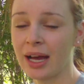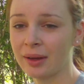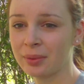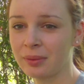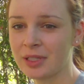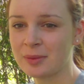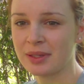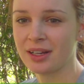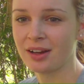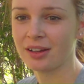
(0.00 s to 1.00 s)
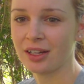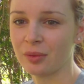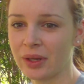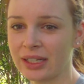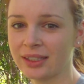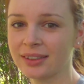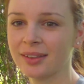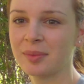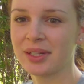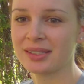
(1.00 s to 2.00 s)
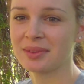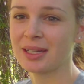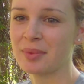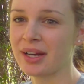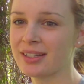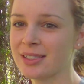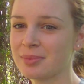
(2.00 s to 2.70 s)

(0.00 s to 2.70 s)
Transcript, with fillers: I would probably spend it on a wedding because I'm getting married in